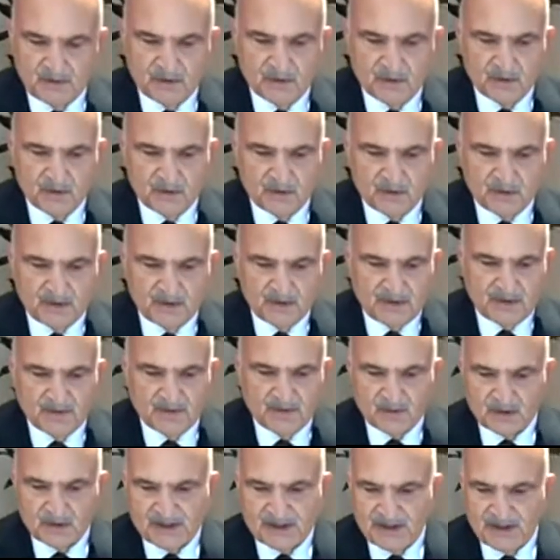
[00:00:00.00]
to the
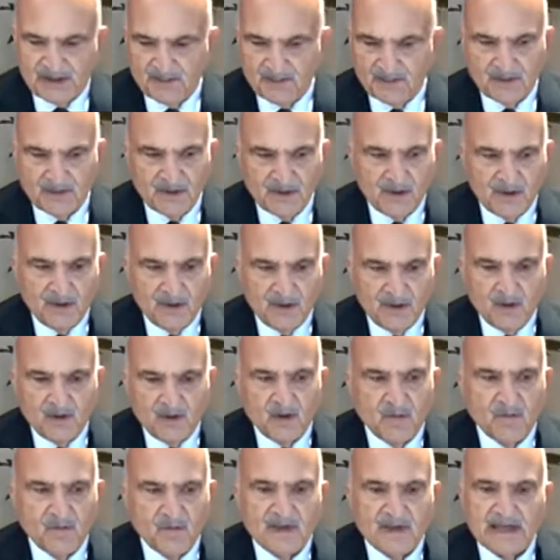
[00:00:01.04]
Muslim
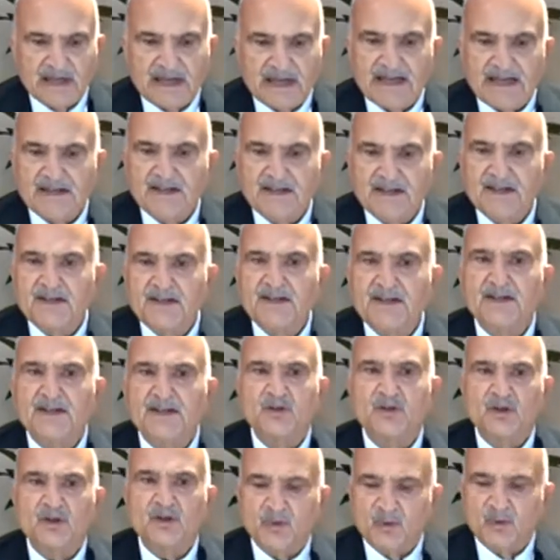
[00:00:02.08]
Ummah and indeed to
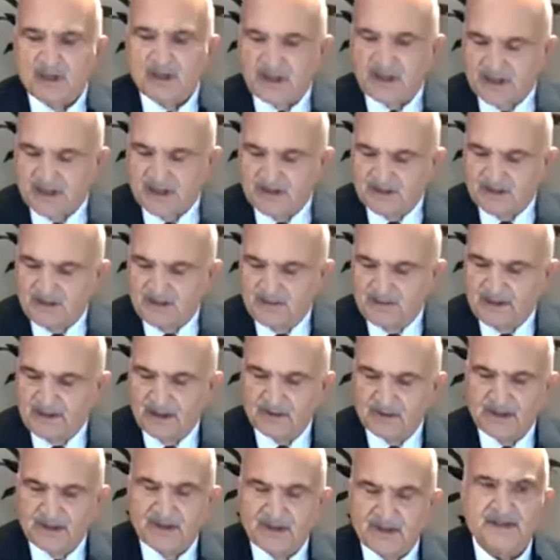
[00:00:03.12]
the world,
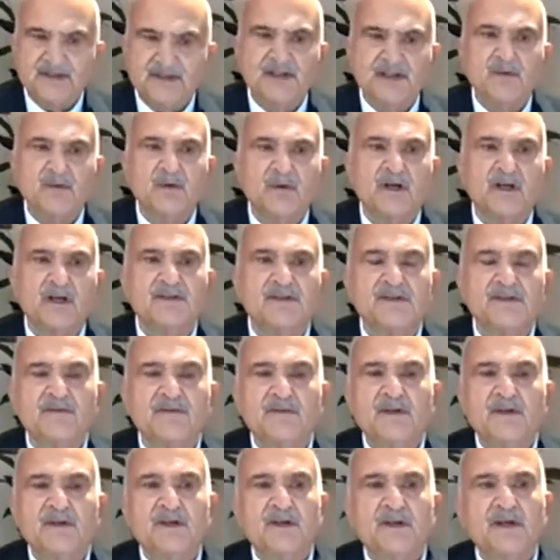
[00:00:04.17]
founder as he was
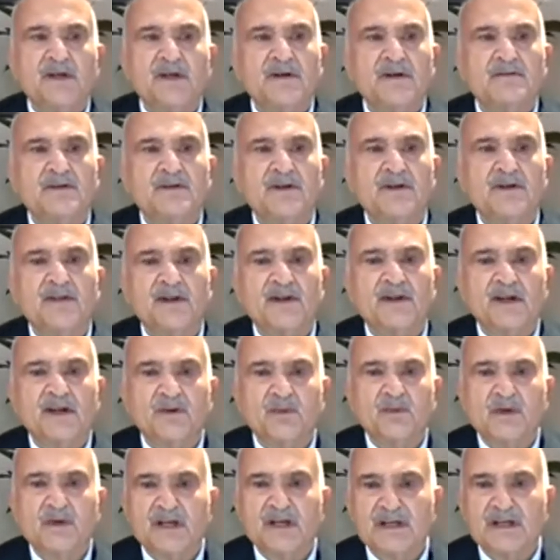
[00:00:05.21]
of the Third
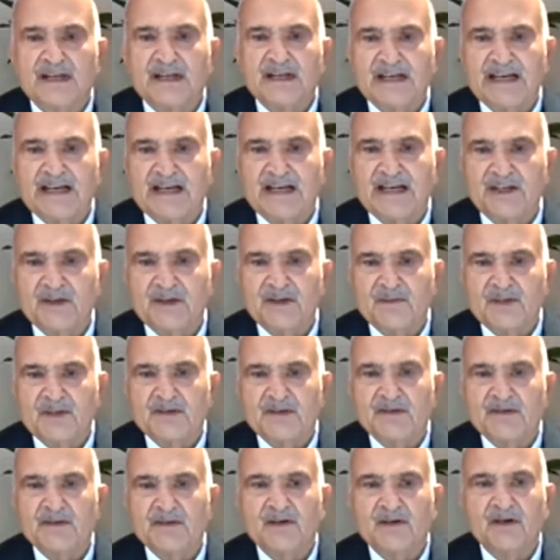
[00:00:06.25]
World
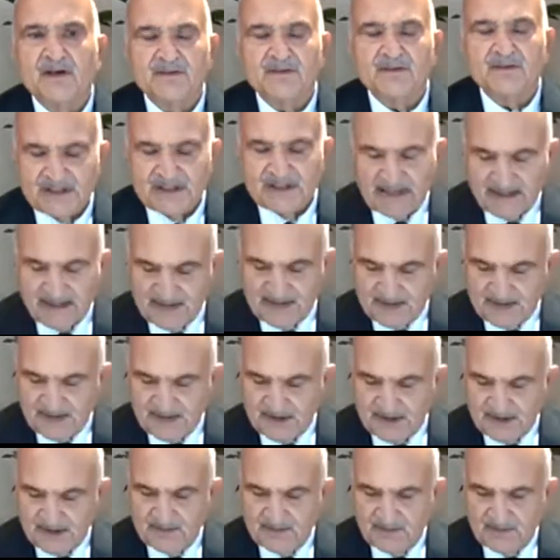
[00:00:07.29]
Academy of
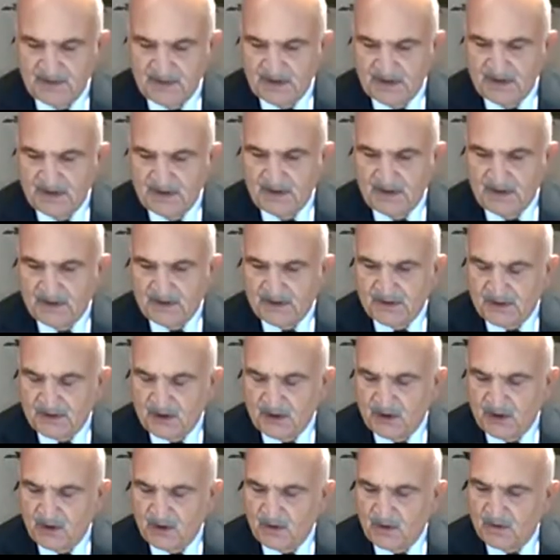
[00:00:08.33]
Sciences.
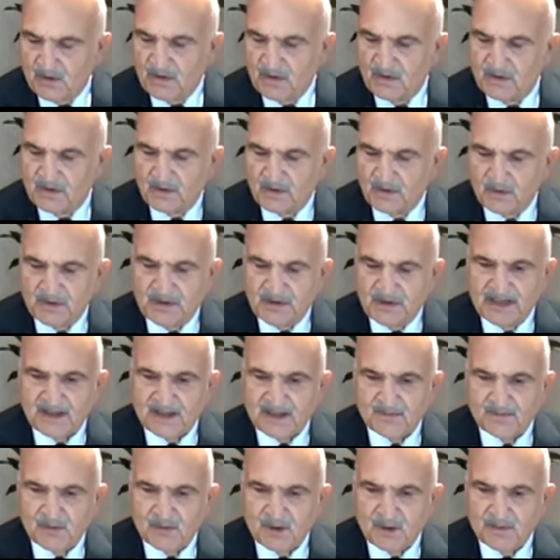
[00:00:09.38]
So with
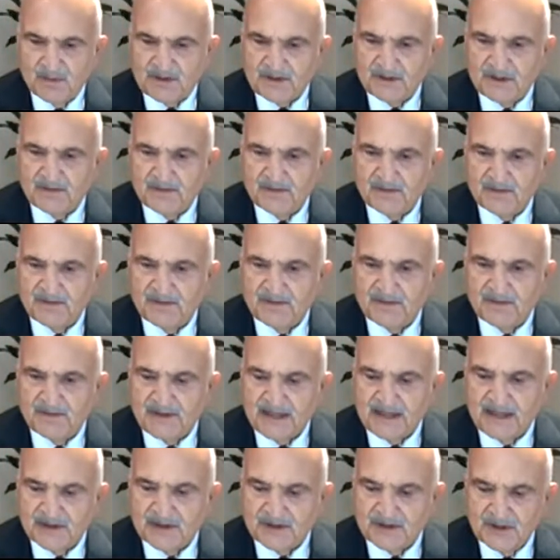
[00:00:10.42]
that moment of
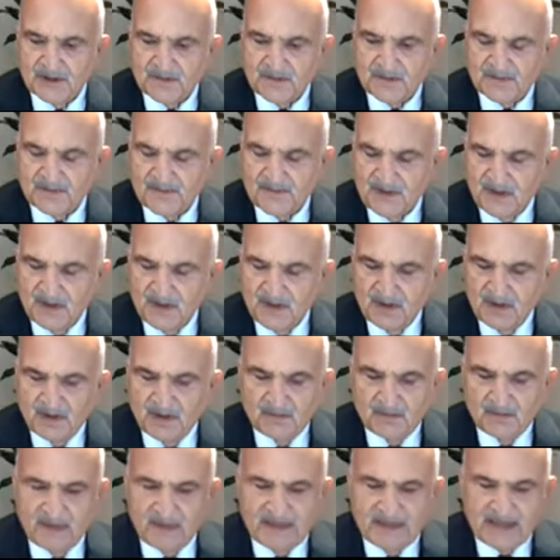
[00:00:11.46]
reflection,
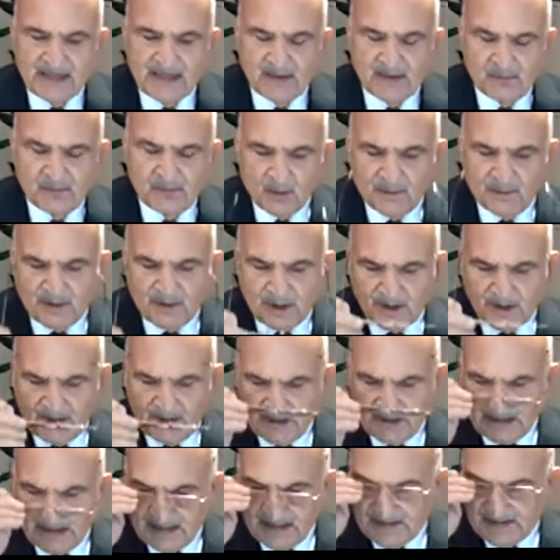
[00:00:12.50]
may I move on
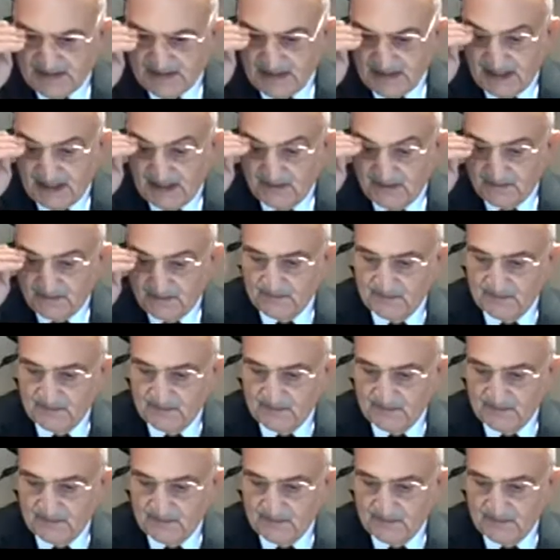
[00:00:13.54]
and say